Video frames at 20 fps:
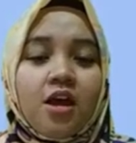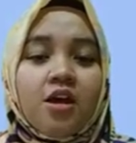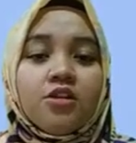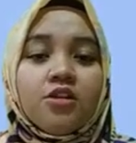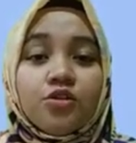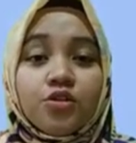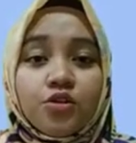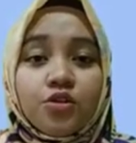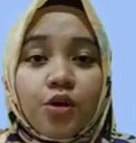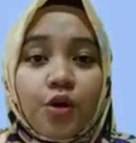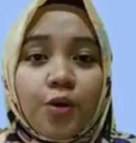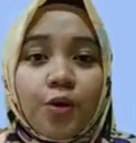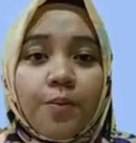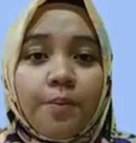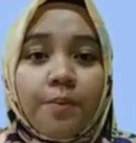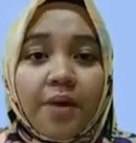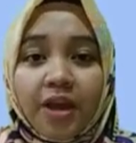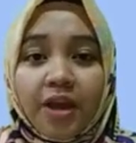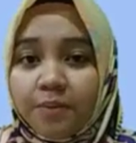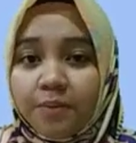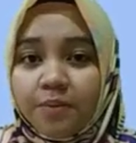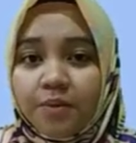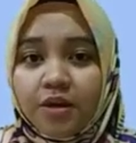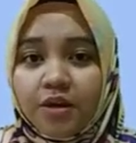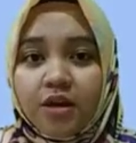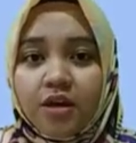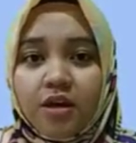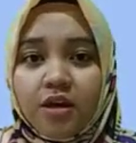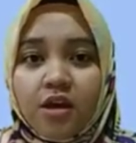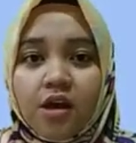So
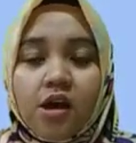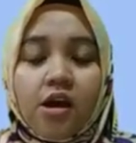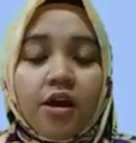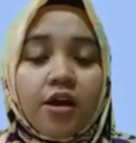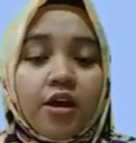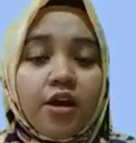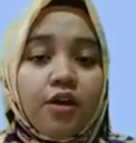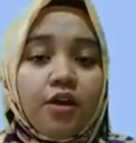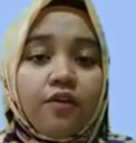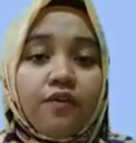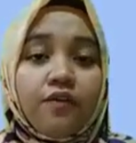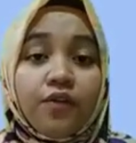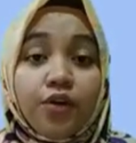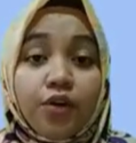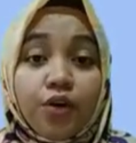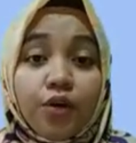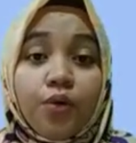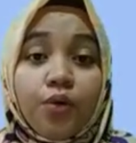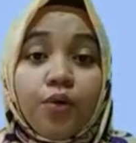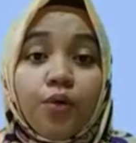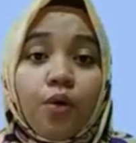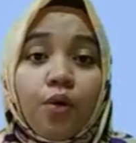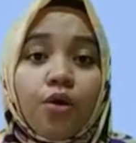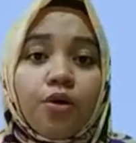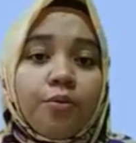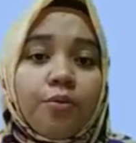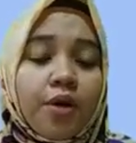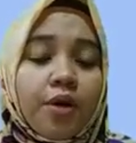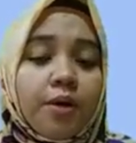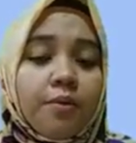maybe if you or
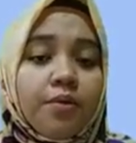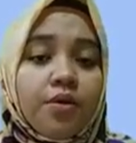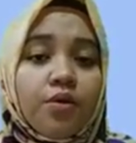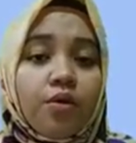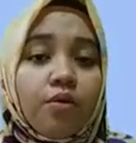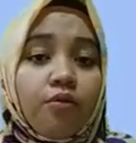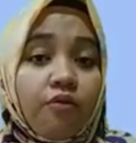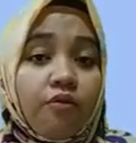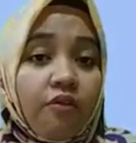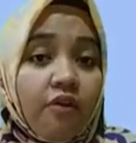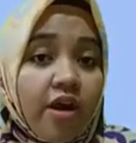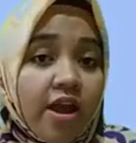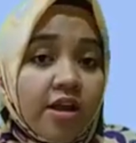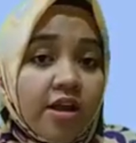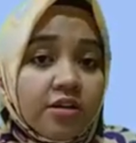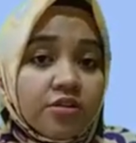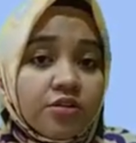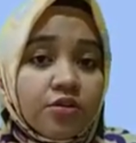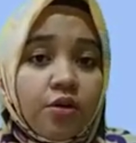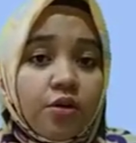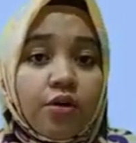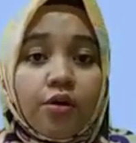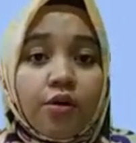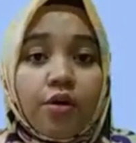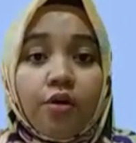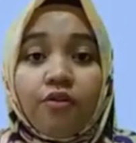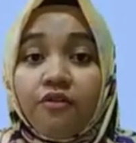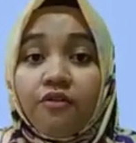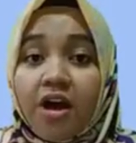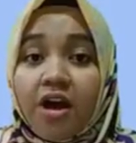maybe your friends or your
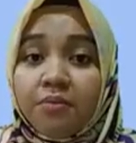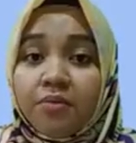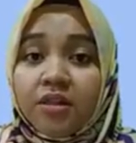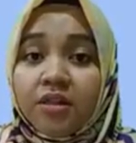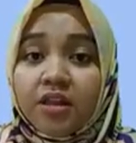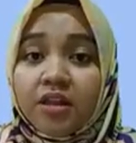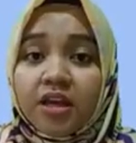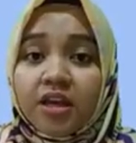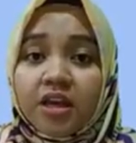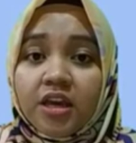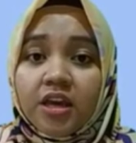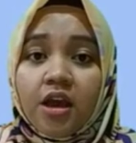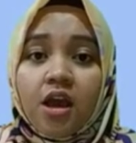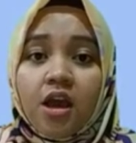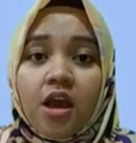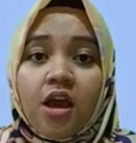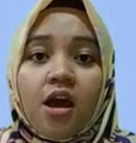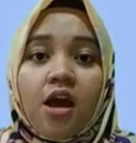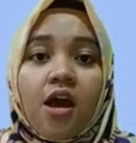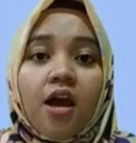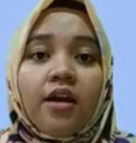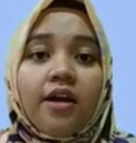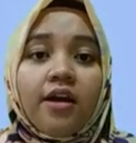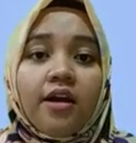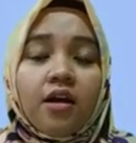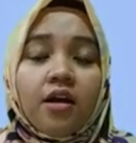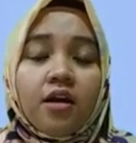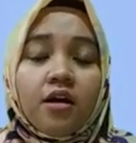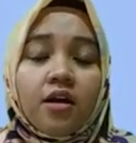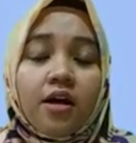family
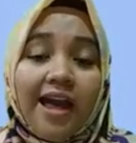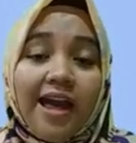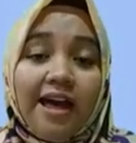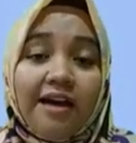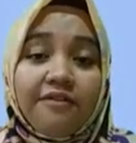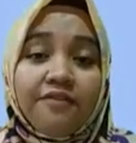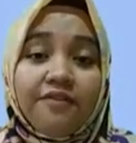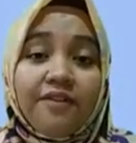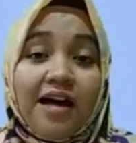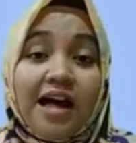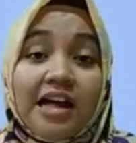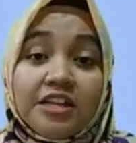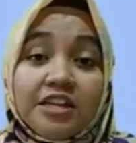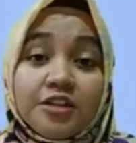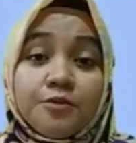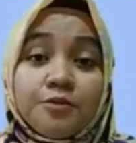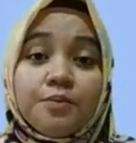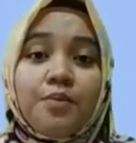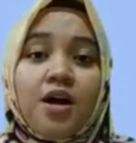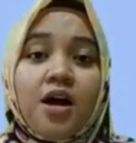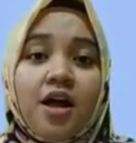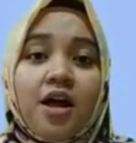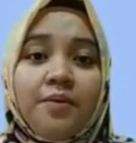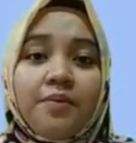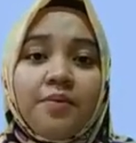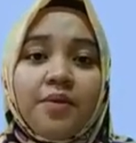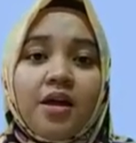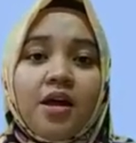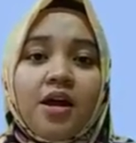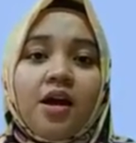uh, have asthma,
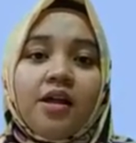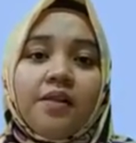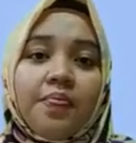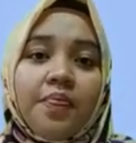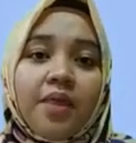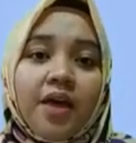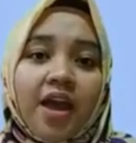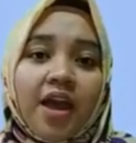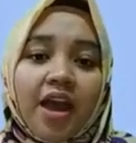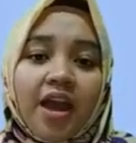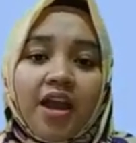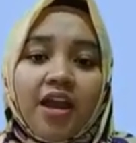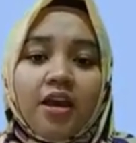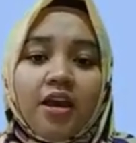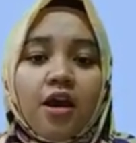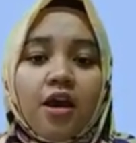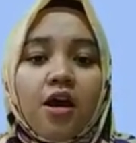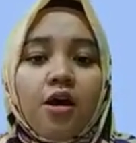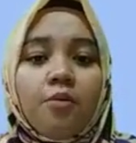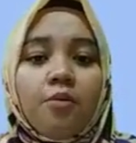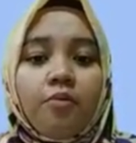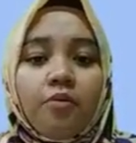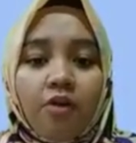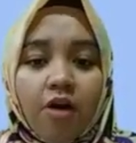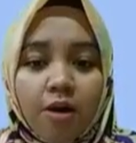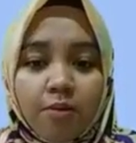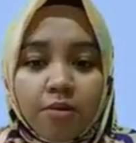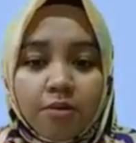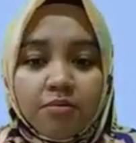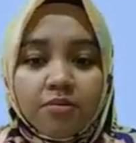they
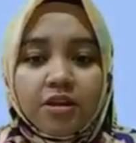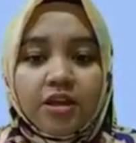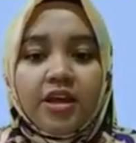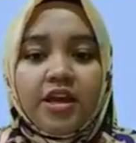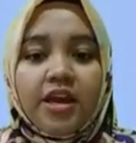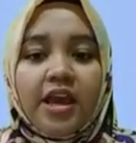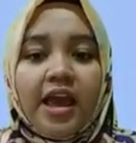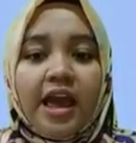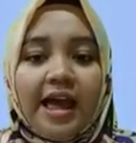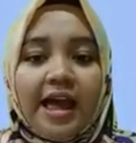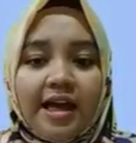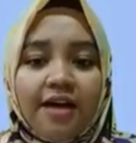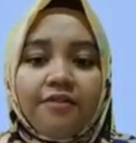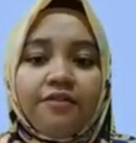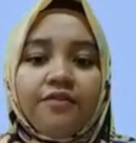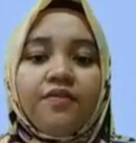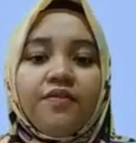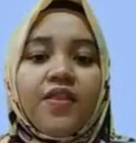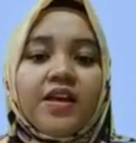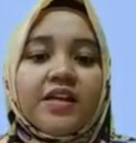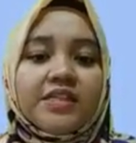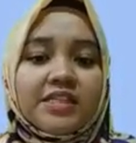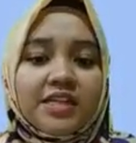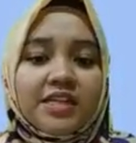probably have this